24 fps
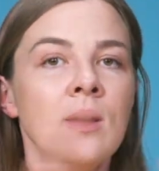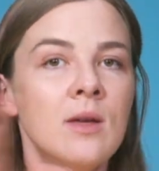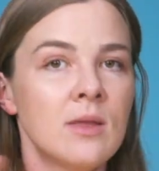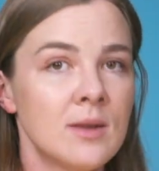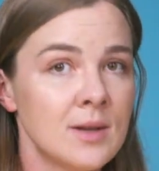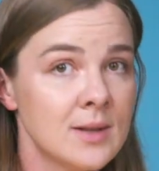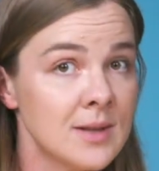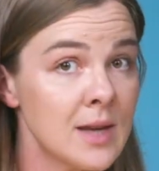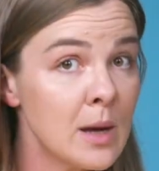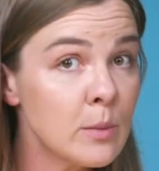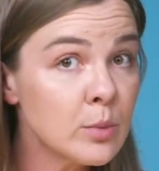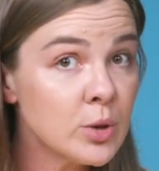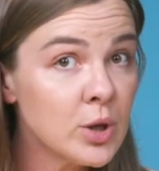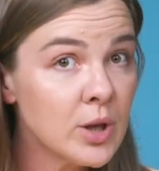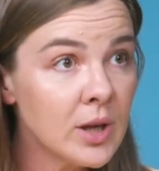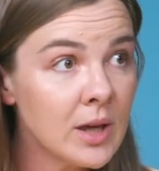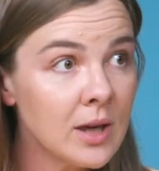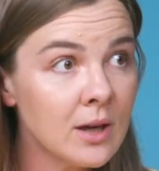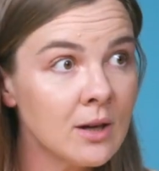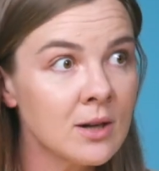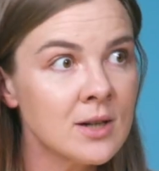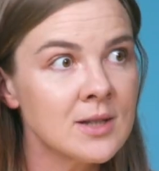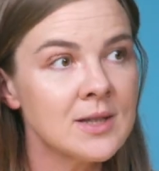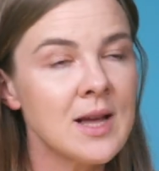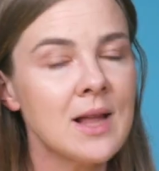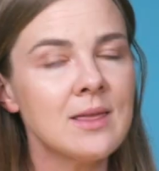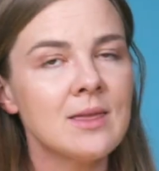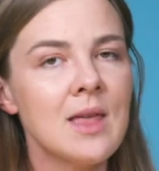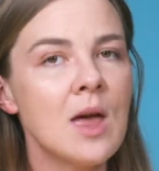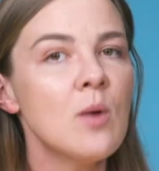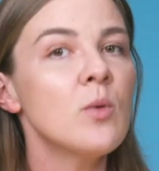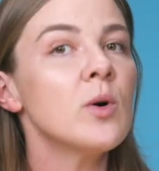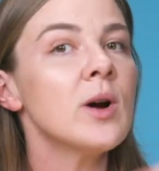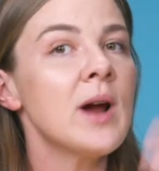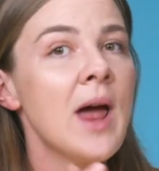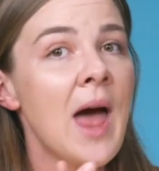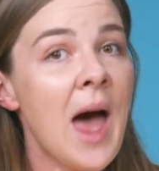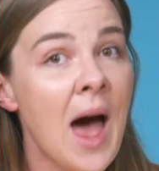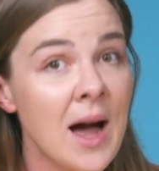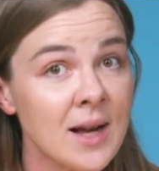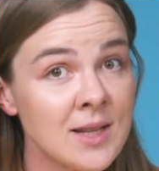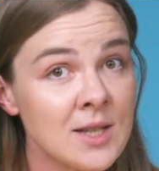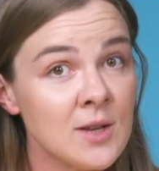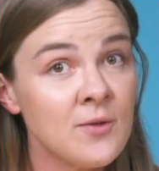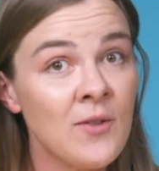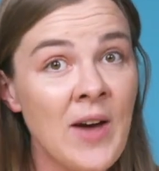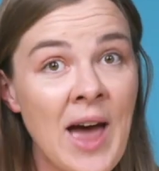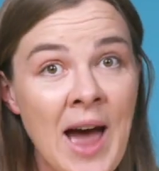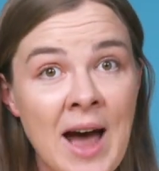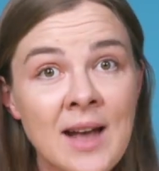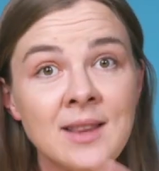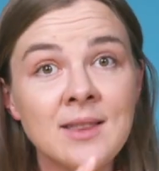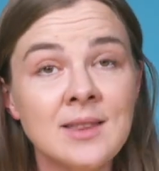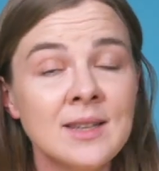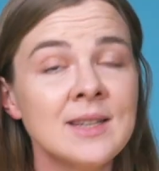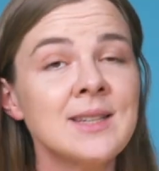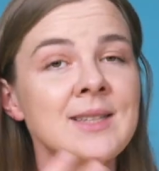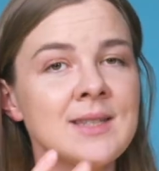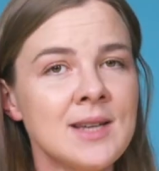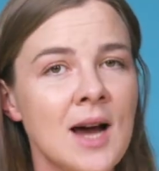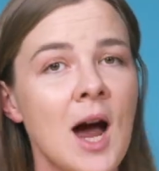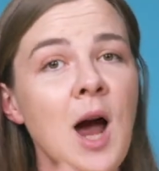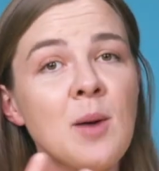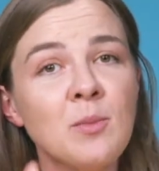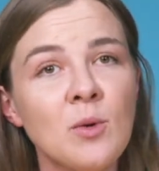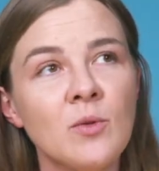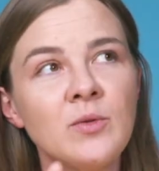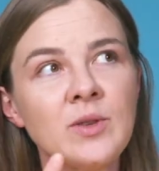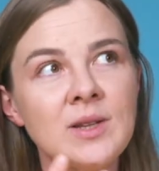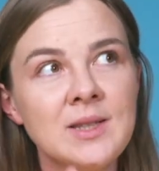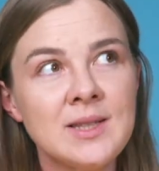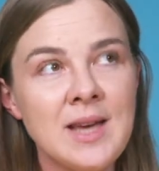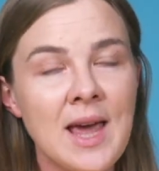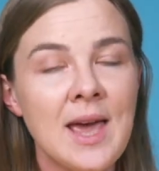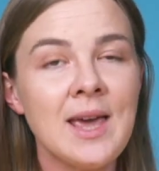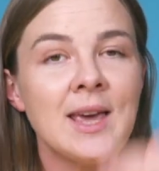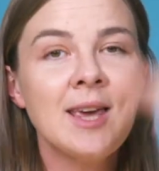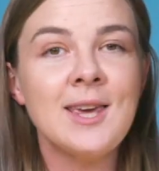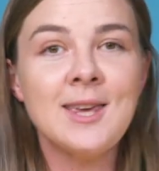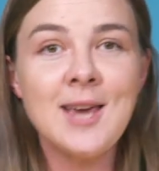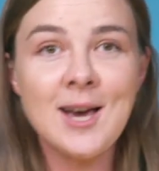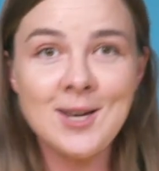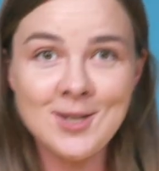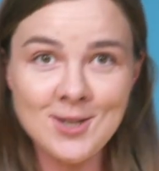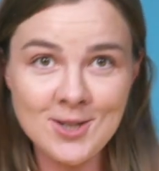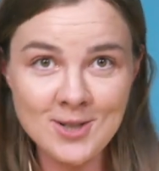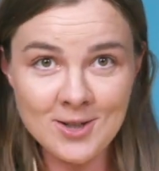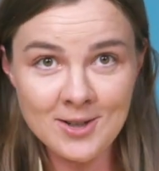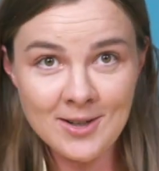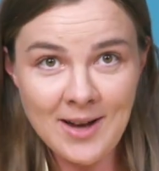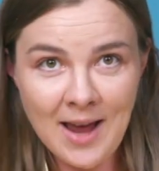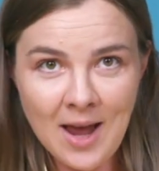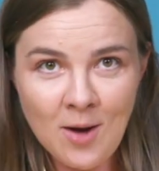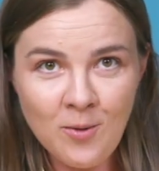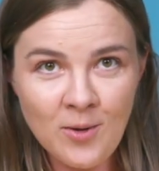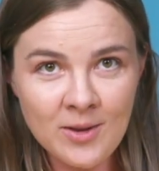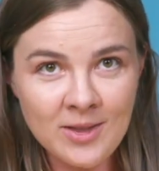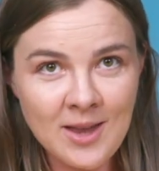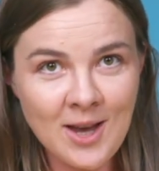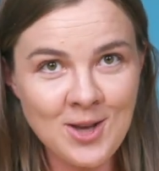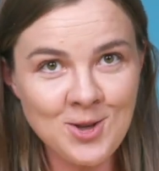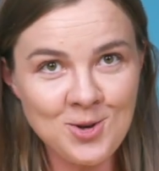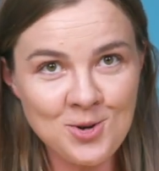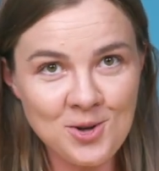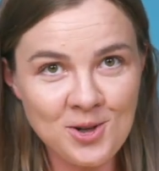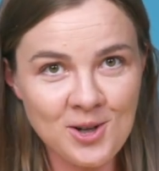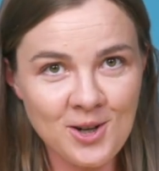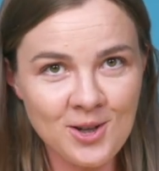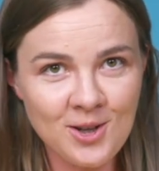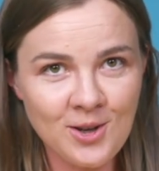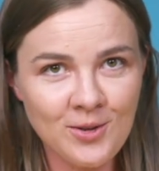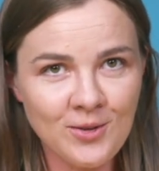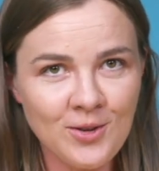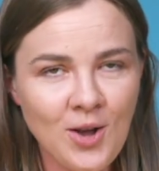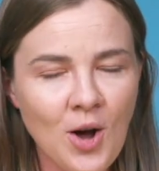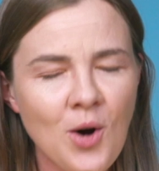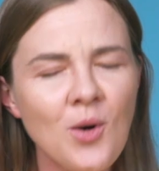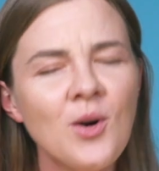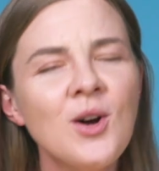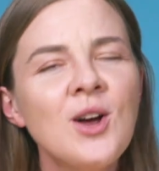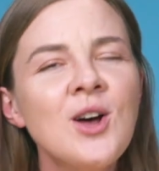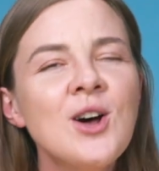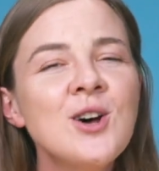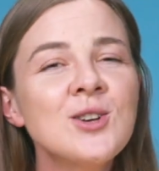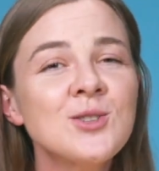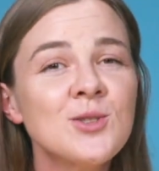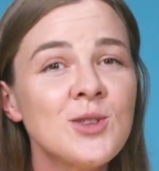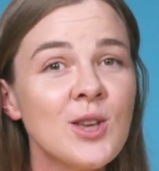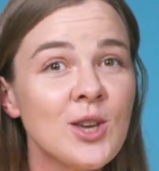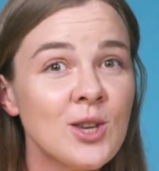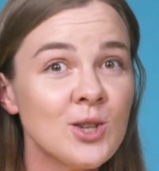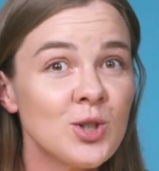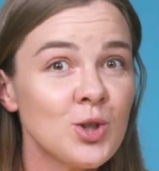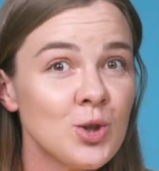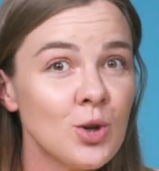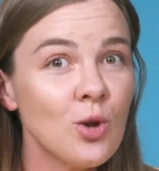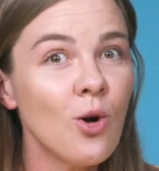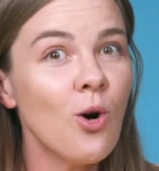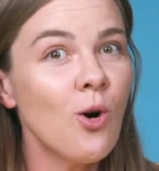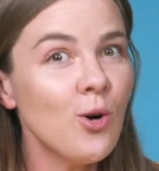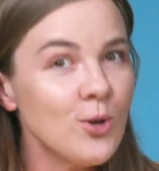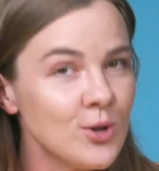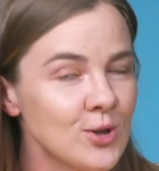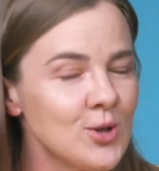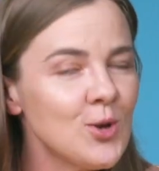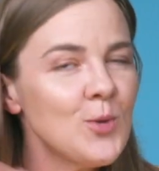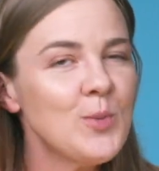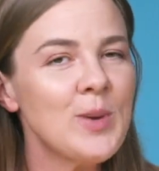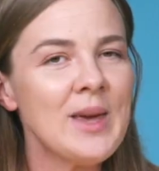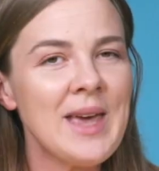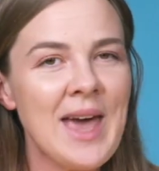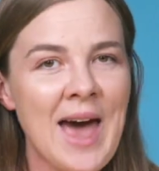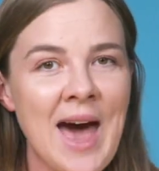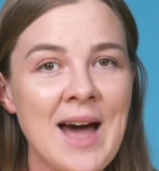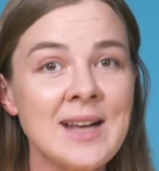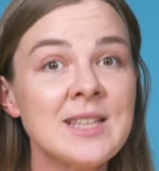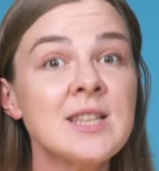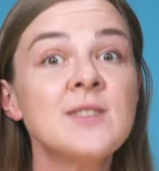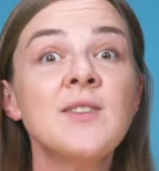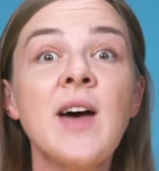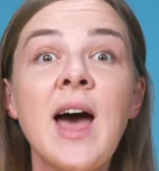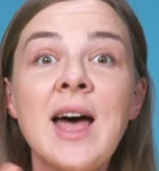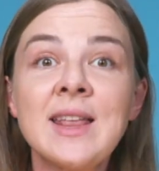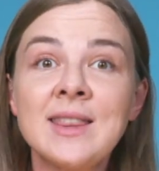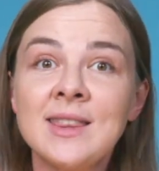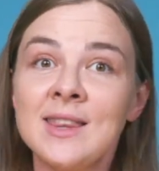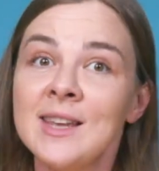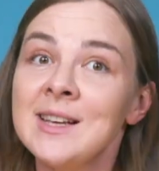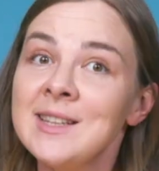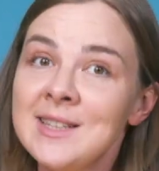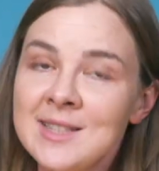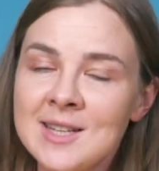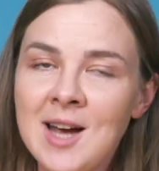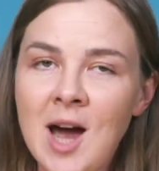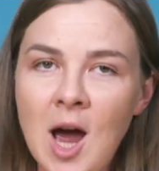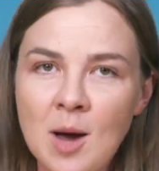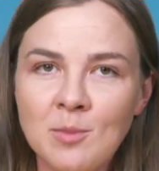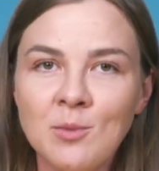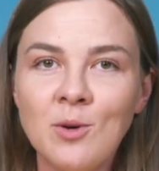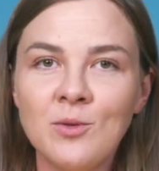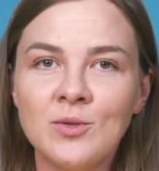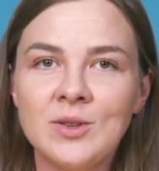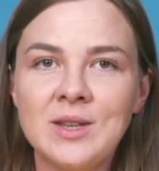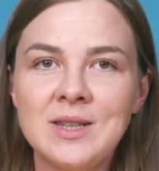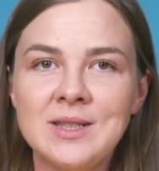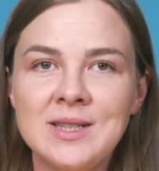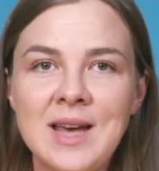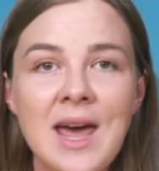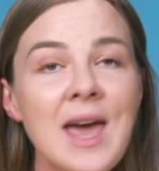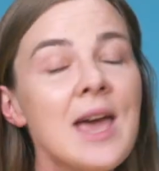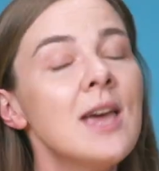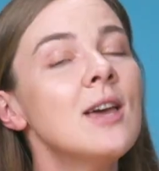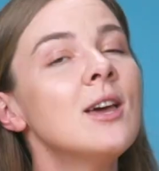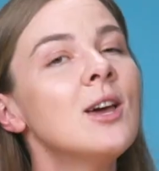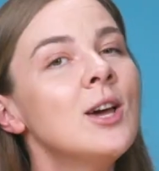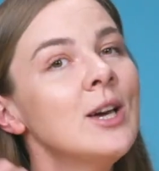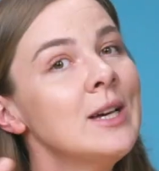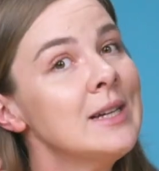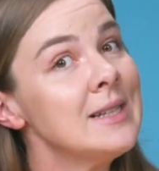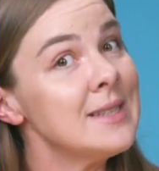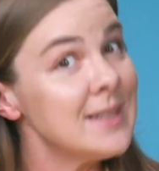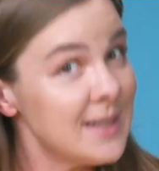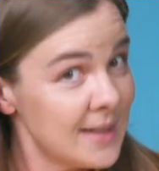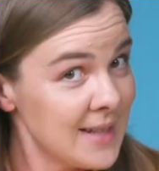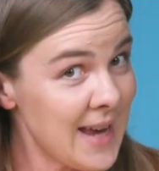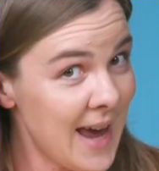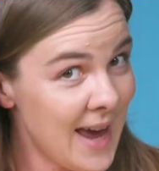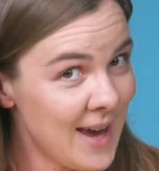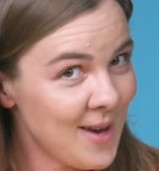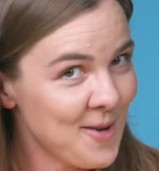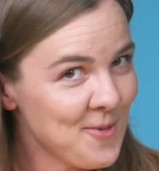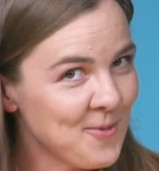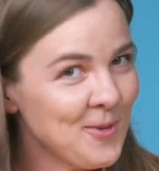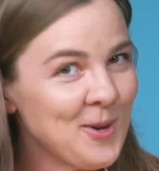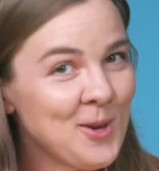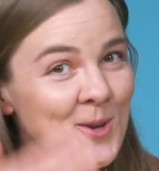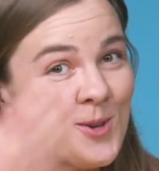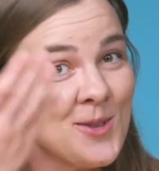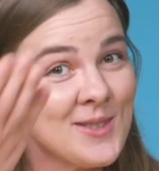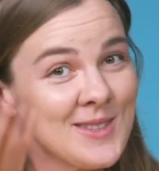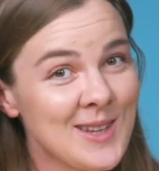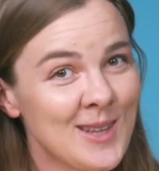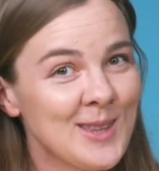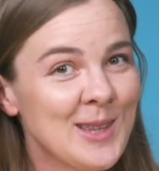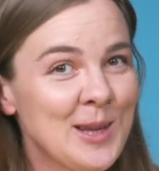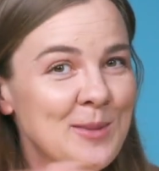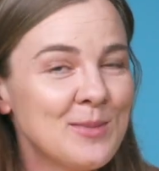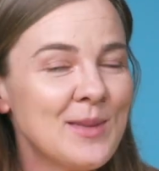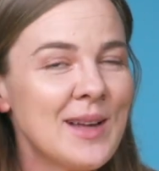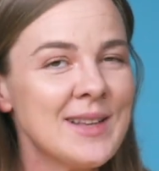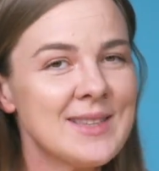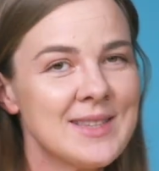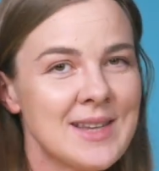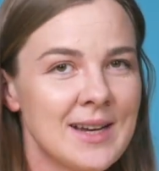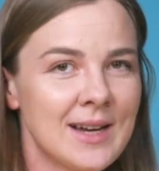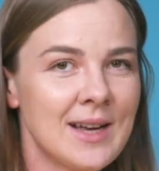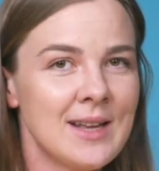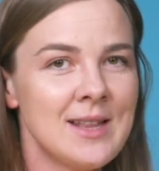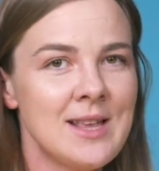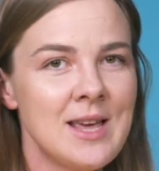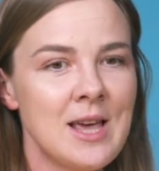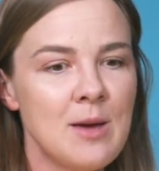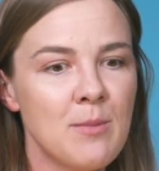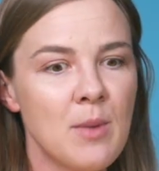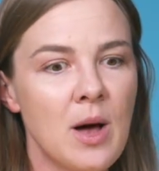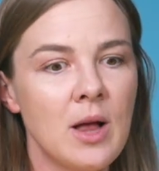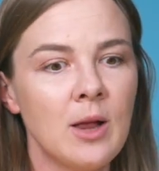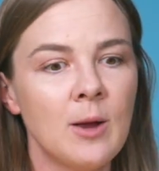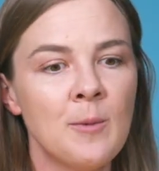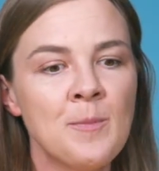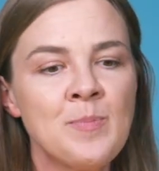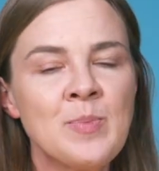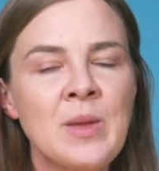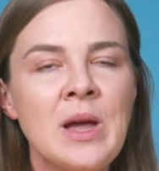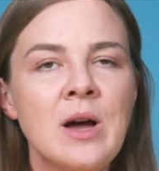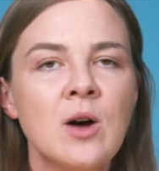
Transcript: The assumption here is that they were active at this time of the day yesterday when they triggered the flow, so they should also be active at this time of the day today when you send them that second email.